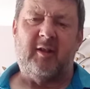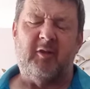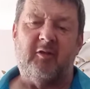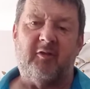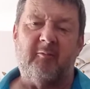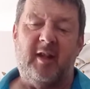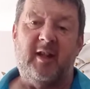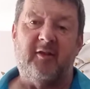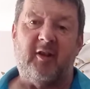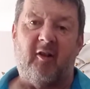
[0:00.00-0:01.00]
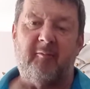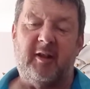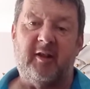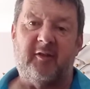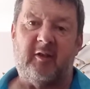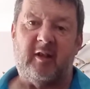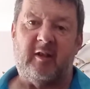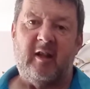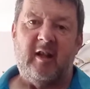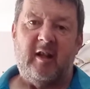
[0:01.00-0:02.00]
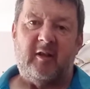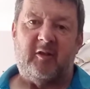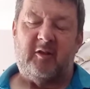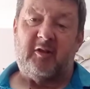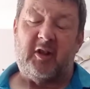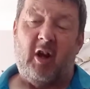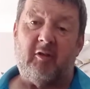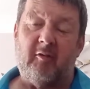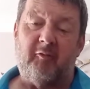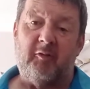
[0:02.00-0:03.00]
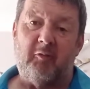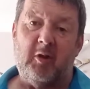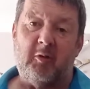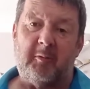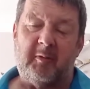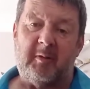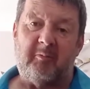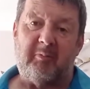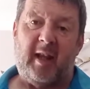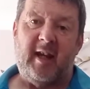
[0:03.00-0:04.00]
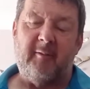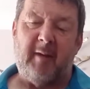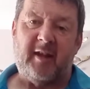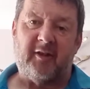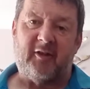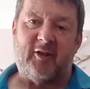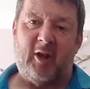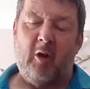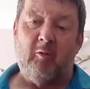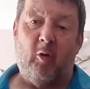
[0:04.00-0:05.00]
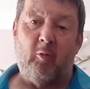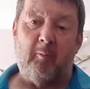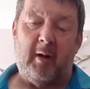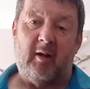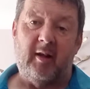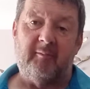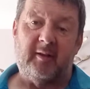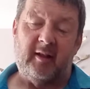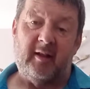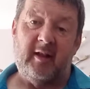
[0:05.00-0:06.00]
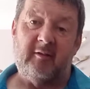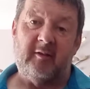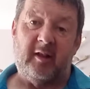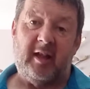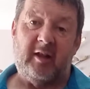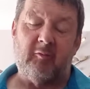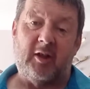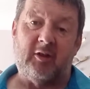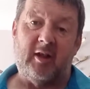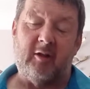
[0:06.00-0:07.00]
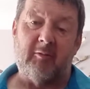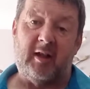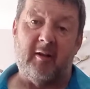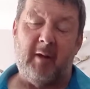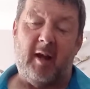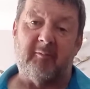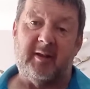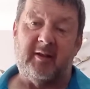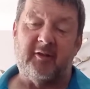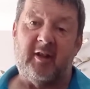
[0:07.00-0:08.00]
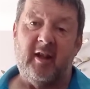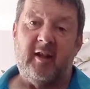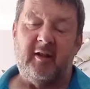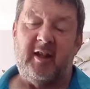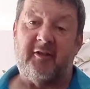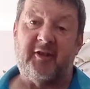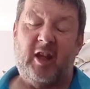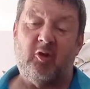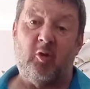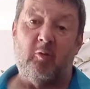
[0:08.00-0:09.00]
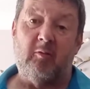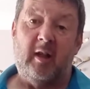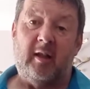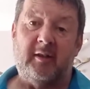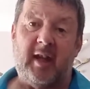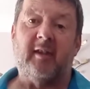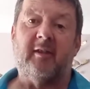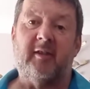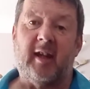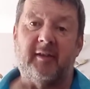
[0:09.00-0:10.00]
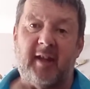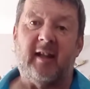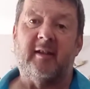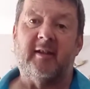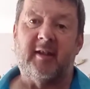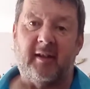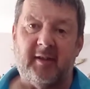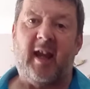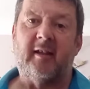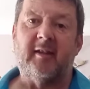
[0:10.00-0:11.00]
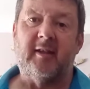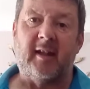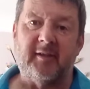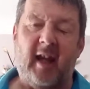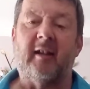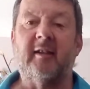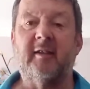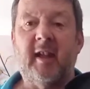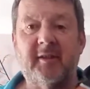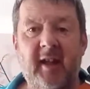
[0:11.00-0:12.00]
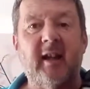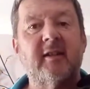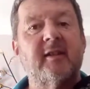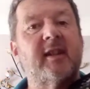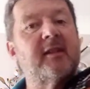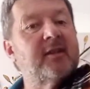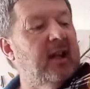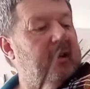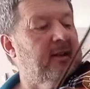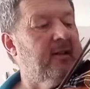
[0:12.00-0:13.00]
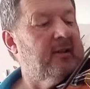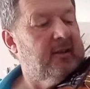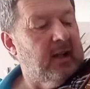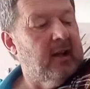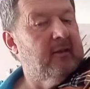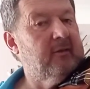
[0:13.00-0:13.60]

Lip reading: given you some insight, because to start off with reels, with playing them as a slow hornpipe, and then gradually quicken them up, because the essential da da da da da da da da da da da.